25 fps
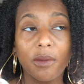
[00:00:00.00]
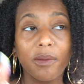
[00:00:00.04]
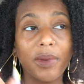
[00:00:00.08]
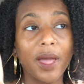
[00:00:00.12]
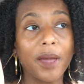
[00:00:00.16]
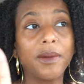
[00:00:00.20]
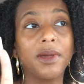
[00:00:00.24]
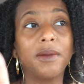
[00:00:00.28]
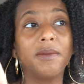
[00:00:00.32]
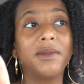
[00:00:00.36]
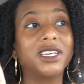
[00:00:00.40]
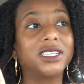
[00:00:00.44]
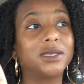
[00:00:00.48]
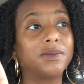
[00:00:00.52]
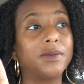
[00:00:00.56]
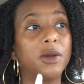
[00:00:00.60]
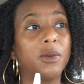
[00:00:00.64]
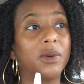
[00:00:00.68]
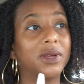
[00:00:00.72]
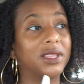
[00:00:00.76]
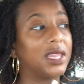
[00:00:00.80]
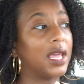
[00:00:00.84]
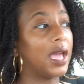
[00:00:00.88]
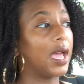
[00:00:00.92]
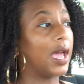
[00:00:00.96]
Baby, miss me
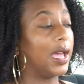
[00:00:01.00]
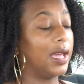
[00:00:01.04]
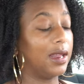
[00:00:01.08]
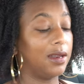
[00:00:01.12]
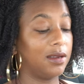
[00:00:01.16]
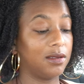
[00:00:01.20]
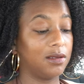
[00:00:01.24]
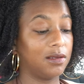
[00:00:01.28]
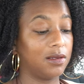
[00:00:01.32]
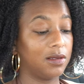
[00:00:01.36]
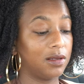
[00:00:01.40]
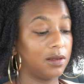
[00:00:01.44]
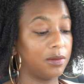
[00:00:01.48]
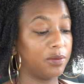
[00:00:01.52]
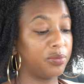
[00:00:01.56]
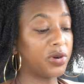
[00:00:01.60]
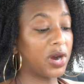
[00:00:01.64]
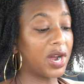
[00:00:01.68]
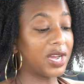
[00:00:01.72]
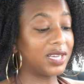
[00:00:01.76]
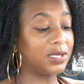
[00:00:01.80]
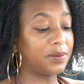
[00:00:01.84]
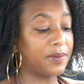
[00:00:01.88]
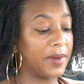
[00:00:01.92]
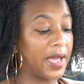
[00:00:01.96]
with that.
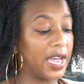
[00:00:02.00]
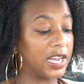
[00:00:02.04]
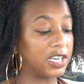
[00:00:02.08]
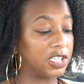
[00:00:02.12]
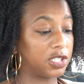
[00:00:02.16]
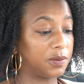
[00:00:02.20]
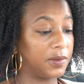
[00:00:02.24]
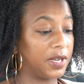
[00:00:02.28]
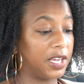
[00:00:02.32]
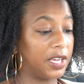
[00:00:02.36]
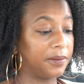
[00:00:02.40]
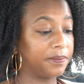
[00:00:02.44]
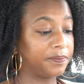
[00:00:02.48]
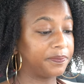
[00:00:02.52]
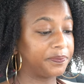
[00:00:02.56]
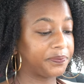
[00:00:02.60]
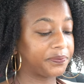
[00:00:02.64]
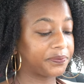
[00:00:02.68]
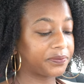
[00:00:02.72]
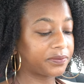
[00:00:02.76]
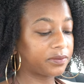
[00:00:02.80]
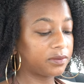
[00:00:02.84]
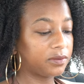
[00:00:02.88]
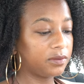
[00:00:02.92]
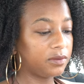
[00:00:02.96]
Price match me.
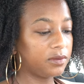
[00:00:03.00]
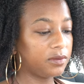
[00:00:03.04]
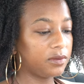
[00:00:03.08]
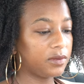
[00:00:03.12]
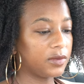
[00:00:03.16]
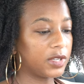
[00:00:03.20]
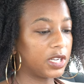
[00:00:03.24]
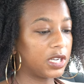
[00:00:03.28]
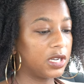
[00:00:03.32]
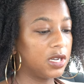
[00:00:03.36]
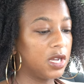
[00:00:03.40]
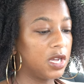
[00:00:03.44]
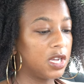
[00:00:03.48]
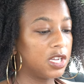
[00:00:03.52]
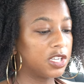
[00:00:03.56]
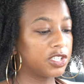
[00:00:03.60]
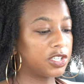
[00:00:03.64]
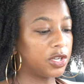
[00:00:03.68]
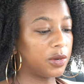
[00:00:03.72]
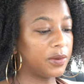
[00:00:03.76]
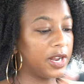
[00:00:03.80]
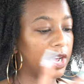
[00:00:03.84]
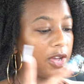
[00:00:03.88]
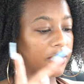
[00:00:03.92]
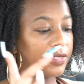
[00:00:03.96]

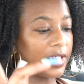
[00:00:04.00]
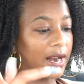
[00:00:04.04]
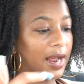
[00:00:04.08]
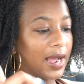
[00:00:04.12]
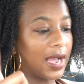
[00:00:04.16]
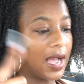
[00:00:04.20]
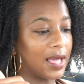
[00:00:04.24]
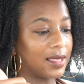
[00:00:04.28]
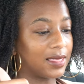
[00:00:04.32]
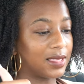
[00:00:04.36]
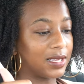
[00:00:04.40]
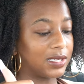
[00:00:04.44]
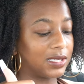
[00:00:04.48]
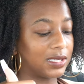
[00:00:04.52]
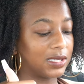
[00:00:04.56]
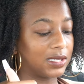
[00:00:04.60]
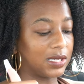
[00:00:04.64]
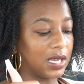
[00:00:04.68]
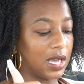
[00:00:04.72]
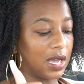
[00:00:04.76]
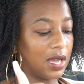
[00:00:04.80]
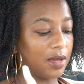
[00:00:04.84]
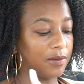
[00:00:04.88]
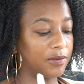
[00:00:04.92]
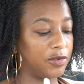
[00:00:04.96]
So now that I got this
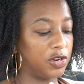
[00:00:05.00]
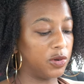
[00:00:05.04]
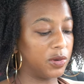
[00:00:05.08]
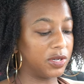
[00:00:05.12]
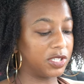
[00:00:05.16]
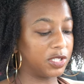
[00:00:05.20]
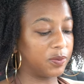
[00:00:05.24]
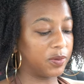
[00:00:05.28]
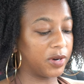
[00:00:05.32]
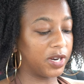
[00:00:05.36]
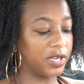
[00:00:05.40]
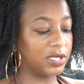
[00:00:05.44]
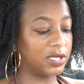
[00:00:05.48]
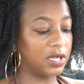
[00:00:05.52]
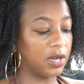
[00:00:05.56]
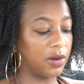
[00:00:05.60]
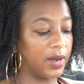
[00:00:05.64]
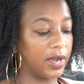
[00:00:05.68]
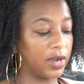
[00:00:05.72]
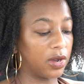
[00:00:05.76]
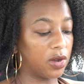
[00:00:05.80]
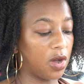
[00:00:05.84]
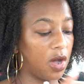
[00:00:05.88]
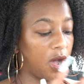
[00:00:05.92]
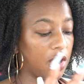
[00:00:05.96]
new espresso
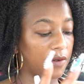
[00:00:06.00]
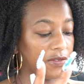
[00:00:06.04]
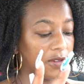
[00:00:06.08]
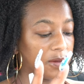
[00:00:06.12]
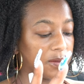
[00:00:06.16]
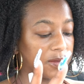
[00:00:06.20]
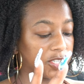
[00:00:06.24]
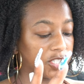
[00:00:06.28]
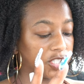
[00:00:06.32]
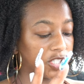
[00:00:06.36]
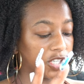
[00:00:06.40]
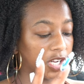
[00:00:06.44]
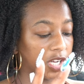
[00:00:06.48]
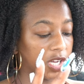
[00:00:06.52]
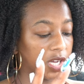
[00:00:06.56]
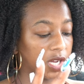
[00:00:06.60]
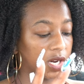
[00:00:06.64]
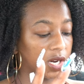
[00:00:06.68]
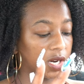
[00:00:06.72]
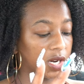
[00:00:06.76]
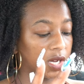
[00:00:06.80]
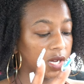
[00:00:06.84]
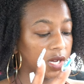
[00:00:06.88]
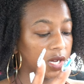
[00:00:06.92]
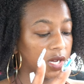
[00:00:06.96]
and coffee
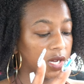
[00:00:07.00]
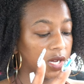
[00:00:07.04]
machine,